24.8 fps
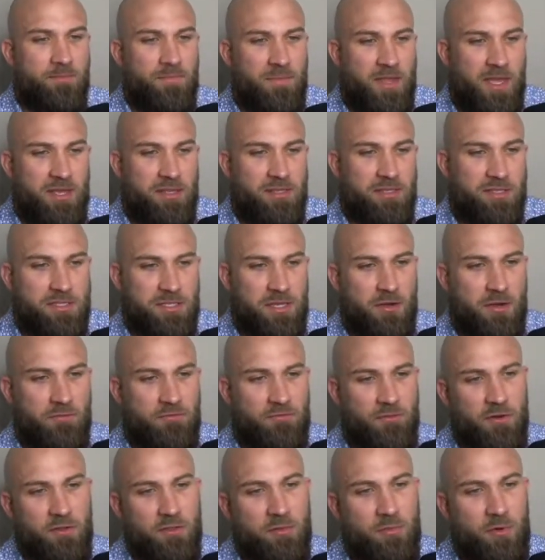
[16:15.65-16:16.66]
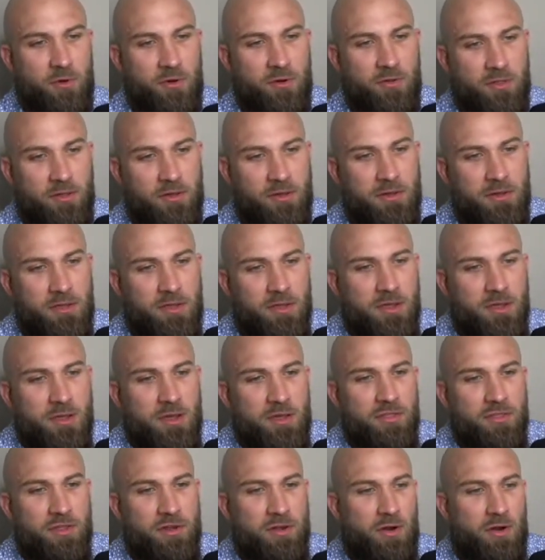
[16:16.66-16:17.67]
And so furthermore, the
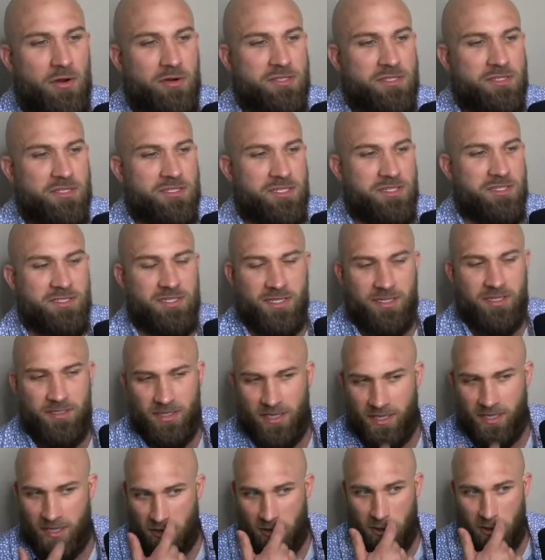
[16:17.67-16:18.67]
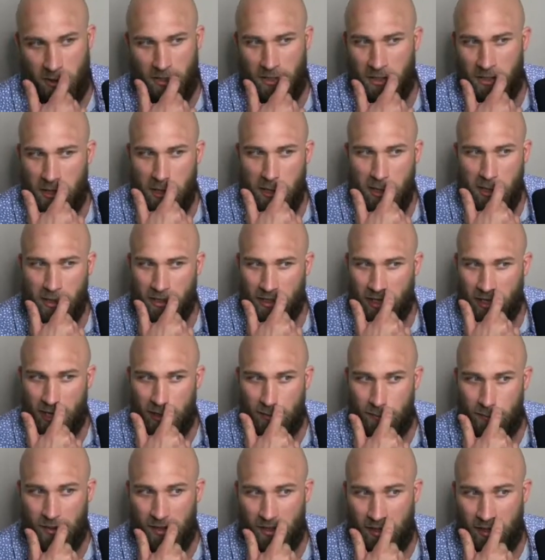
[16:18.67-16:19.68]
narcissistic leader
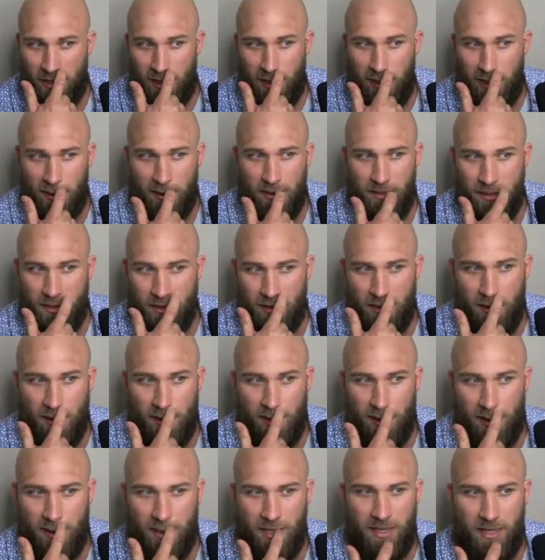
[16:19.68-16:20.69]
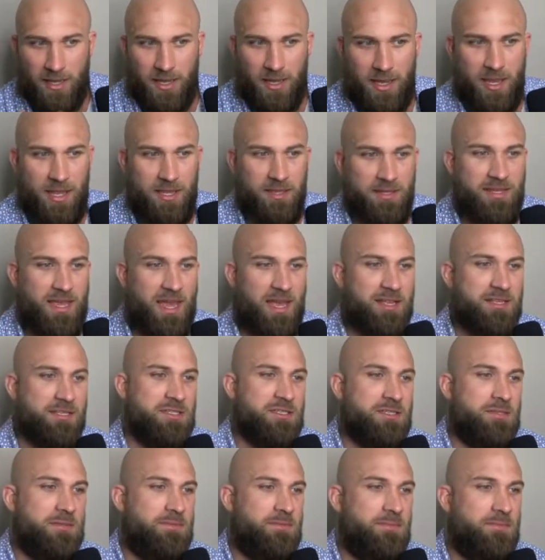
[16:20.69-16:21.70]
can be
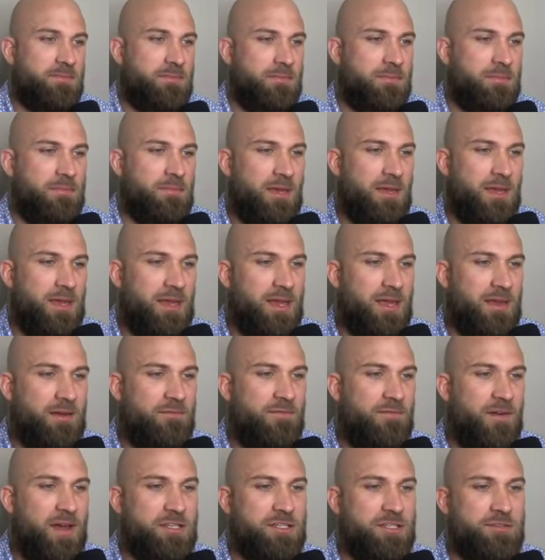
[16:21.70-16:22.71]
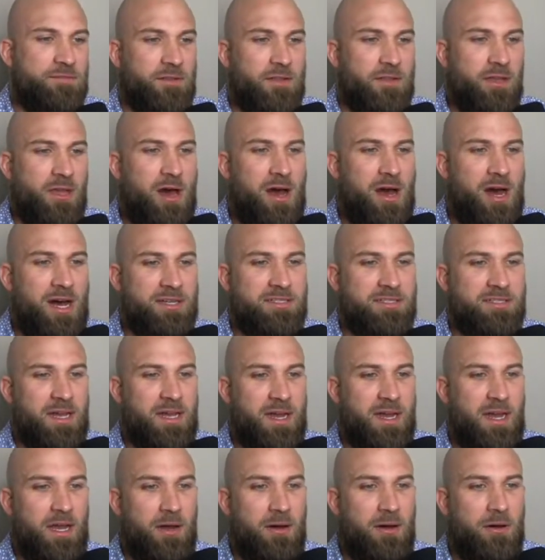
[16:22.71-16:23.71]
intense and vengefully
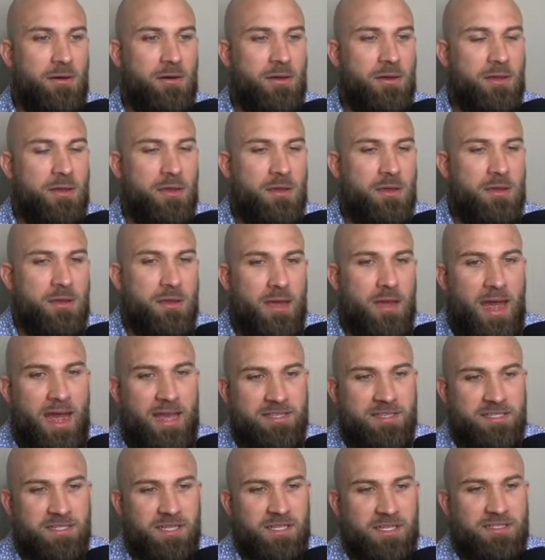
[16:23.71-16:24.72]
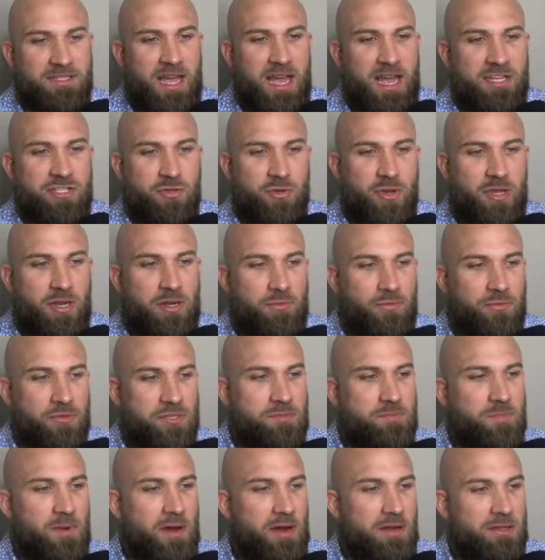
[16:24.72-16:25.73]
hostile as an exaggerated
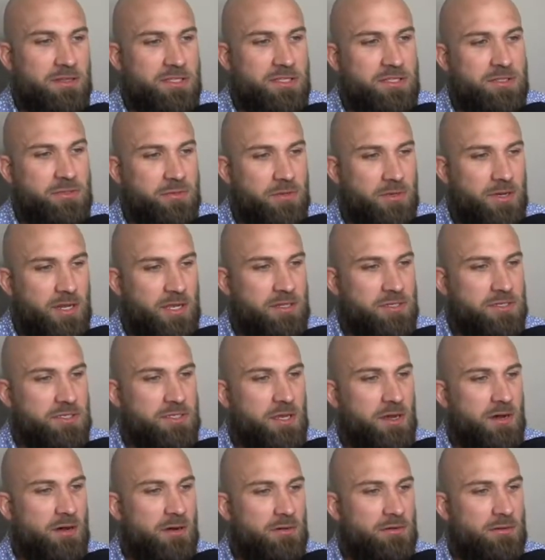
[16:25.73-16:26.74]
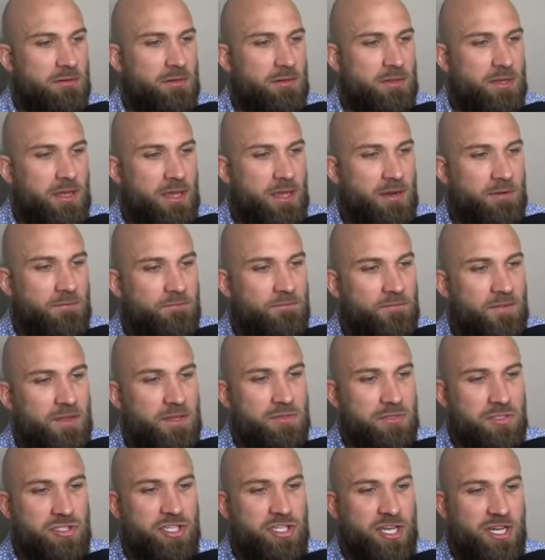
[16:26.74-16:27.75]
response to an insult, and
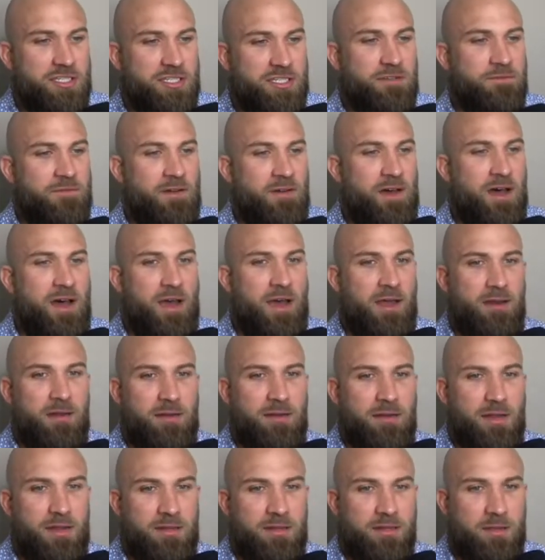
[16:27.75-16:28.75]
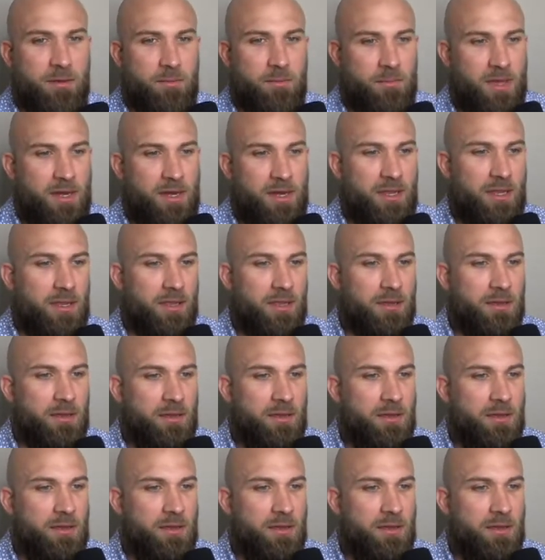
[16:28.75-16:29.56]
feels justified in committing